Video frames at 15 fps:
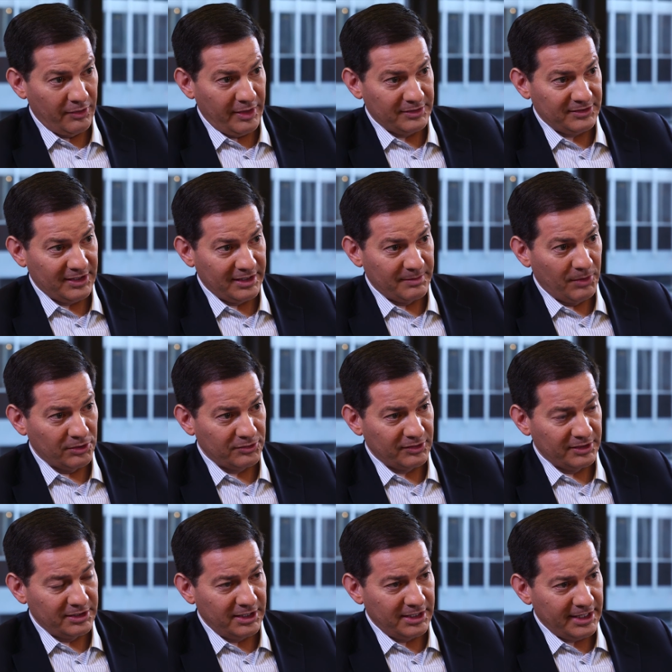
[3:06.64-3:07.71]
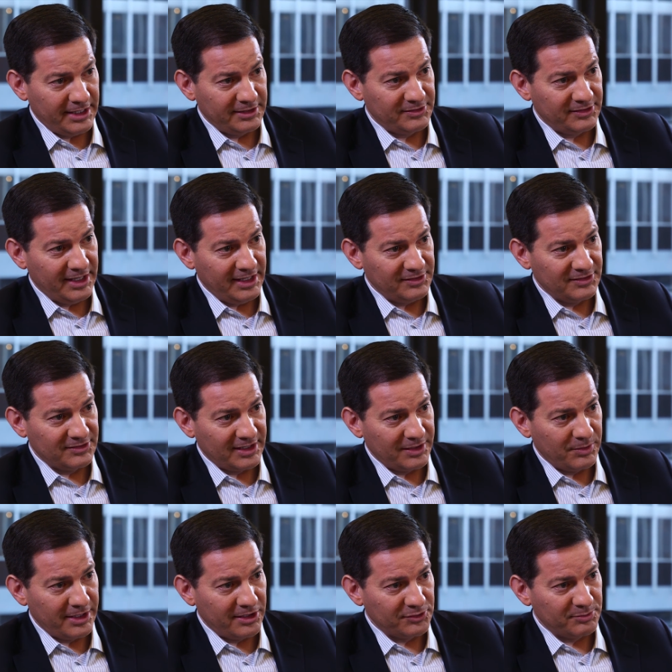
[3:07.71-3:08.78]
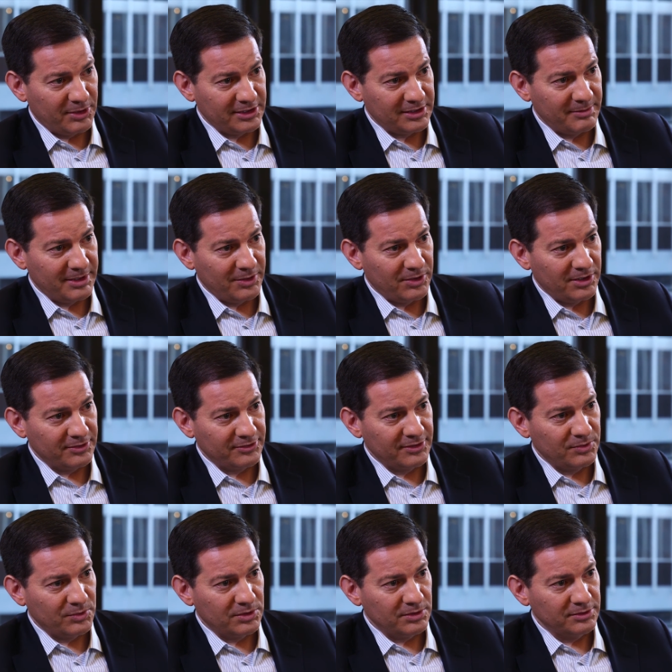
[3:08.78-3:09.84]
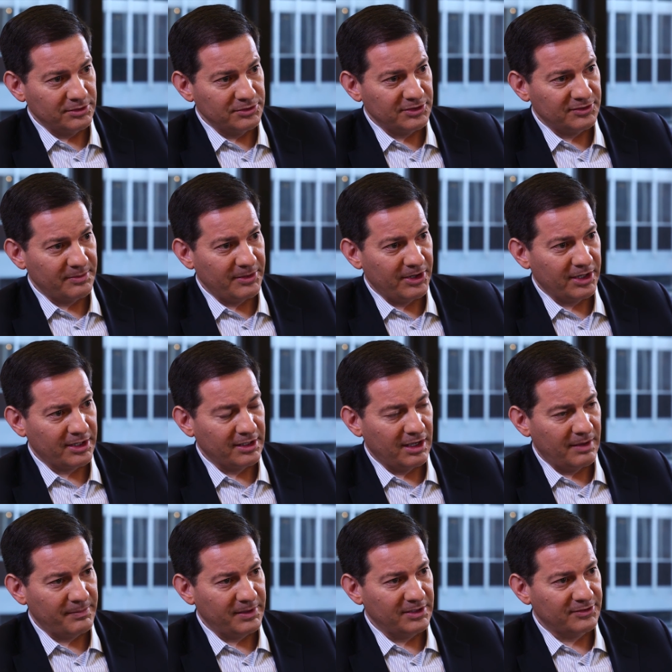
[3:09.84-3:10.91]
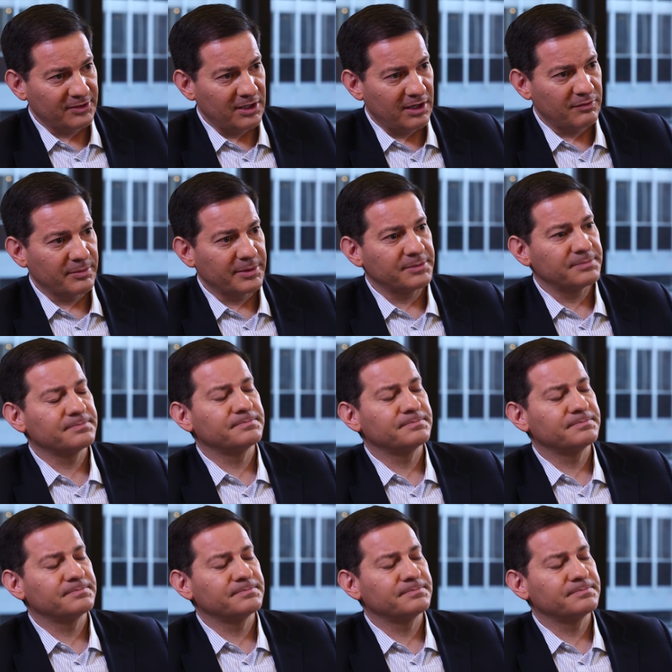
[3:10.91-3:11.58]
Are they selling mostly in the United States? Has anyone else bought them anywhere else in the world, or just American companies and government?